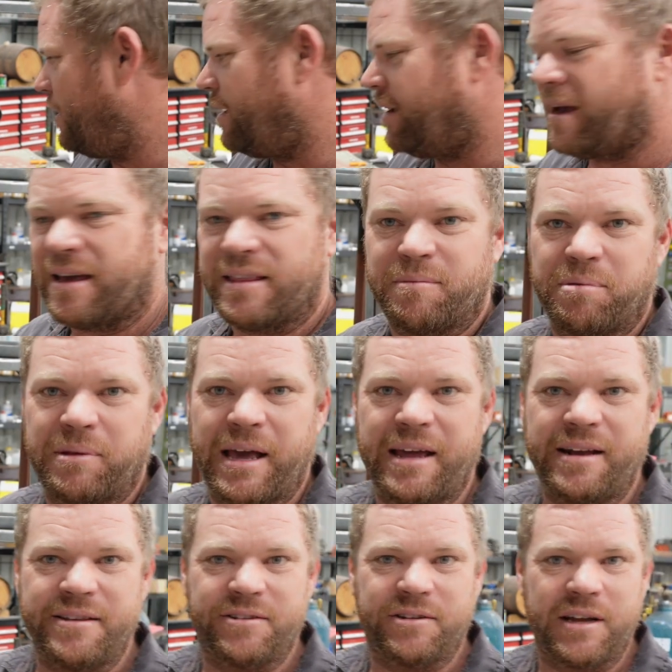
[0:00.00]
and the plan
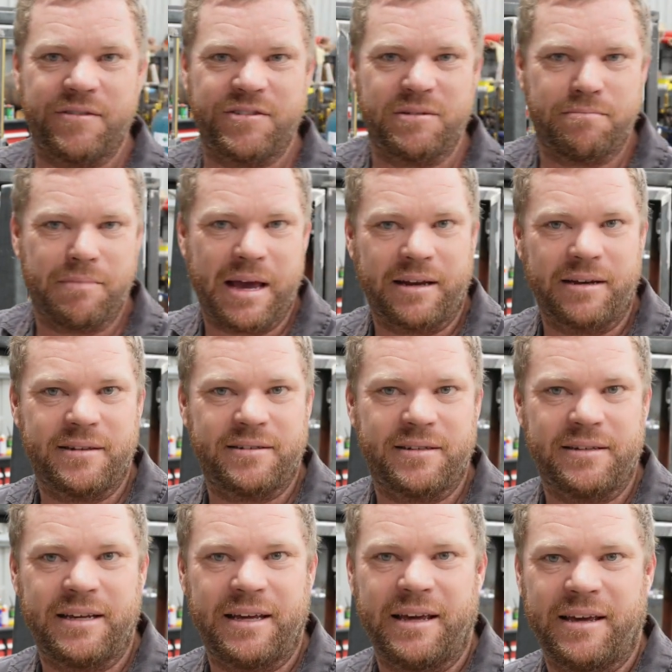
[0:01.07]
is I'm going to have some magnets in
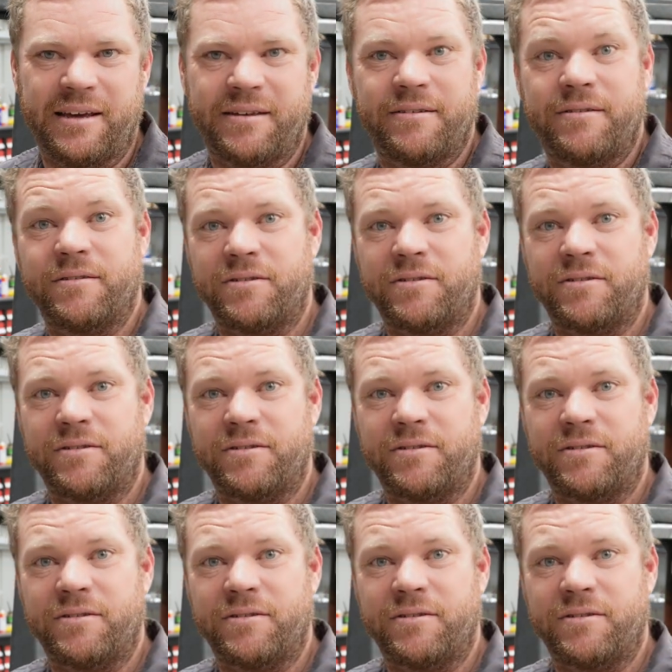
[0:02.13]
here,